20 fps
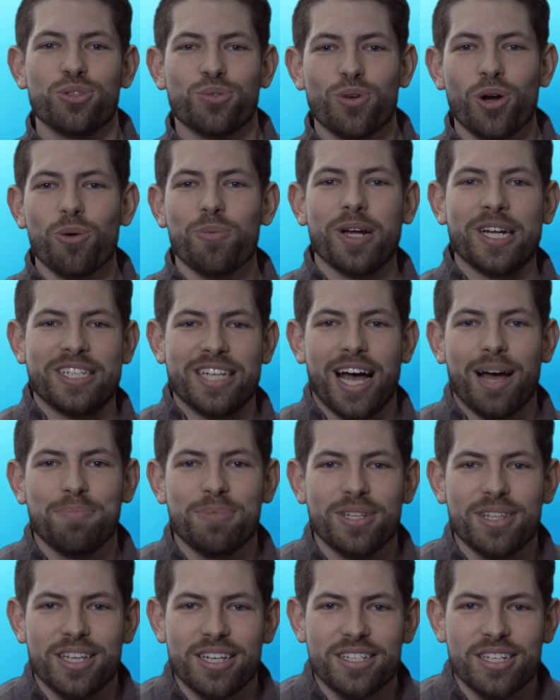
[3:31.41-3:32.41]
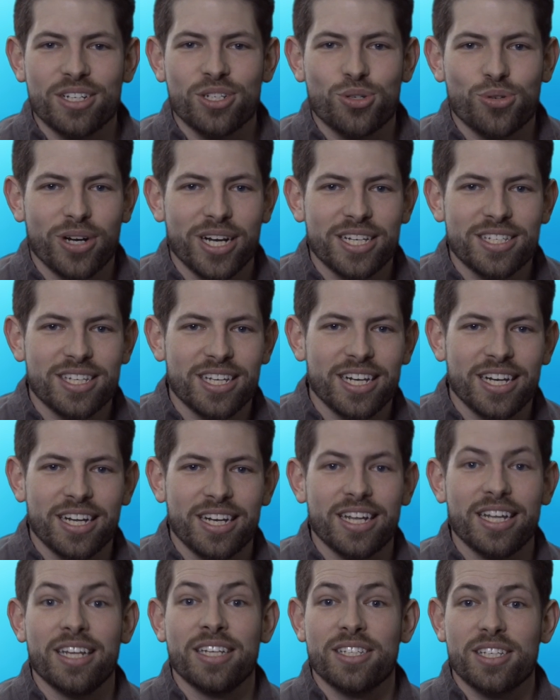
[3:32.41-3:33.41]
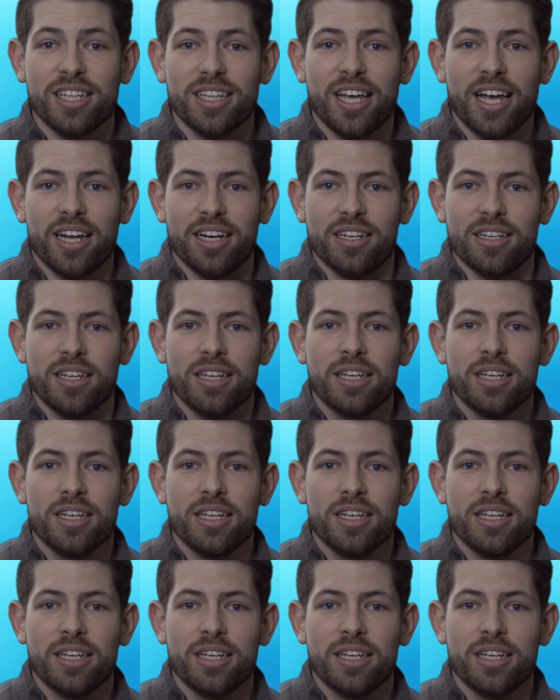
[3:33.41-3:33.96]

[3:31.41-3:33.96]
Jerome adopted this and translated it into Latin,